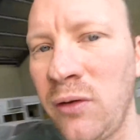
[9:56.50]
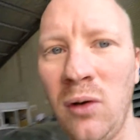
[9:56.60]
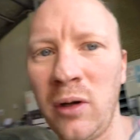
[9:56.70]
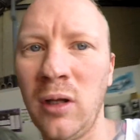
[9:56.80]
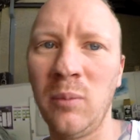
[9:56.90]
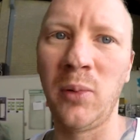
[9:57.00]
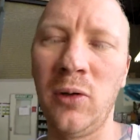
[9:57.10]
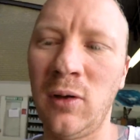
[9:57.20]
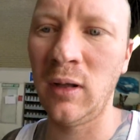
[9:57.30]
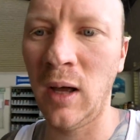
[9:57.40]
a look in the
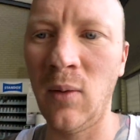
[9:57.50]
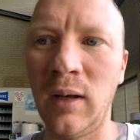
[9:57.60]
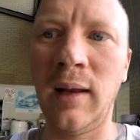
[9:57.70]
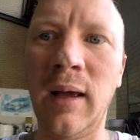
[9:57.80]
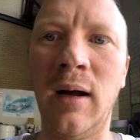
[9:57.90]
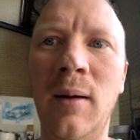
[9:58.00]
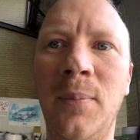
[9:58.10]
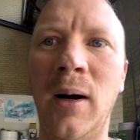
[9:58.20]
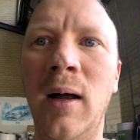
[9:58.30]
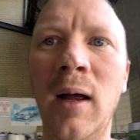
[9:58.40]
booth on that one later,
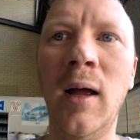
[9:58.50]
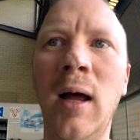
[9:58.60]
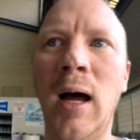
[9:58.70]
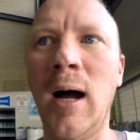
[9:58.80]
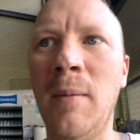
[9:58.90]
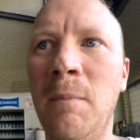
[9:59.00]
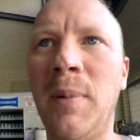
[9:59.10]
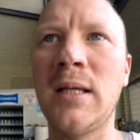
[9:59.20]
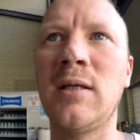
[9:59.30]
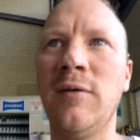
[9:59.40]
but
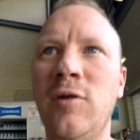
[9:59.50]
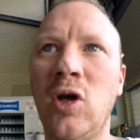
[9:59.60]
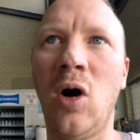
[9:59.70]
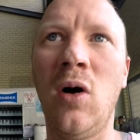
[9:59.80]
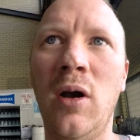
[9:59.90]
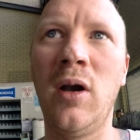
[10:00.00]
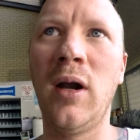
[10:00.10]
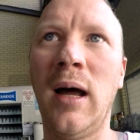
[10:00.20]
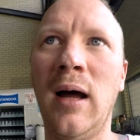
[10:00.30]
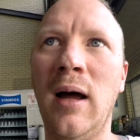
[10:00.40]
basically if you go and
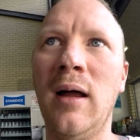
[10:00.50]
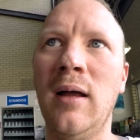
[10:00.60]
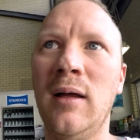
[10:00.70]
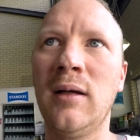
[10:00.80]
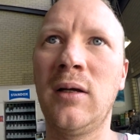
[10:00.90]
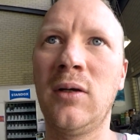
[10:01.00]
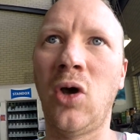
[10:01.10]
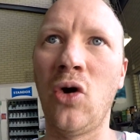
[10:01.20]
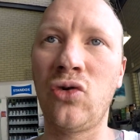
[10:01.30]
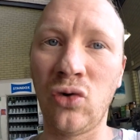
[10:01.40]

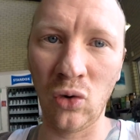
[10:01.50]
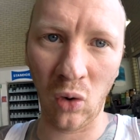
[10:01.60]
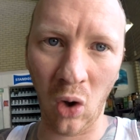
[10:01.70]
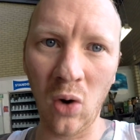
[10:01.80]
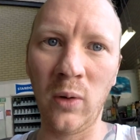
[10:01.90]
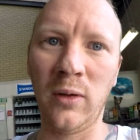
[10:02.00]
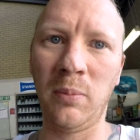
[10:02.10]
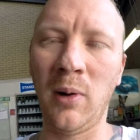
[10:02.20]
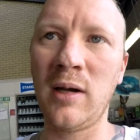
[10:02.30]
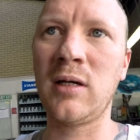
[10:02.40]
go too low with your
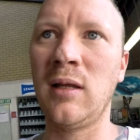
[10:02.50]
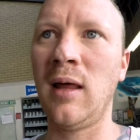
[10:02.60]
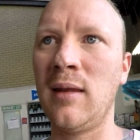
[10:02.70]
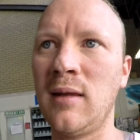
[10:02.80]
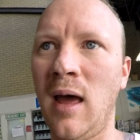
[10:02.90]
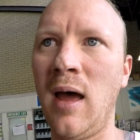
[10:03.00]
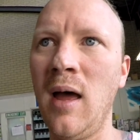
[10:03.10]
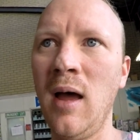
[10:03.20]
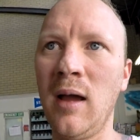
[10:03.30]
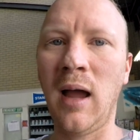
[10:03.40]
pressure, that
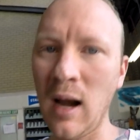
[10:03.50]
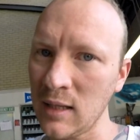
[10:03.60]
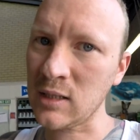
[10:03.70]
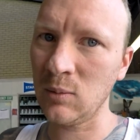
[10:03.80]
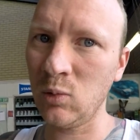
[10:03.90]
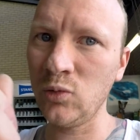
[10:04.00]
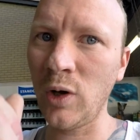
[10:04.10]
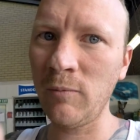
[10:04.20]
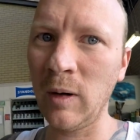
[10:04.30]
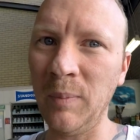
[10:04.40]
color chip will
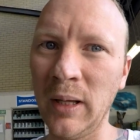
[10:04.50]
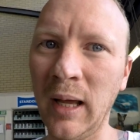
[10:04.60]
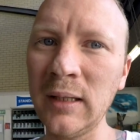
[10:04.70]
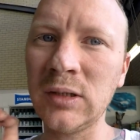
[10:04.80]
not replicate.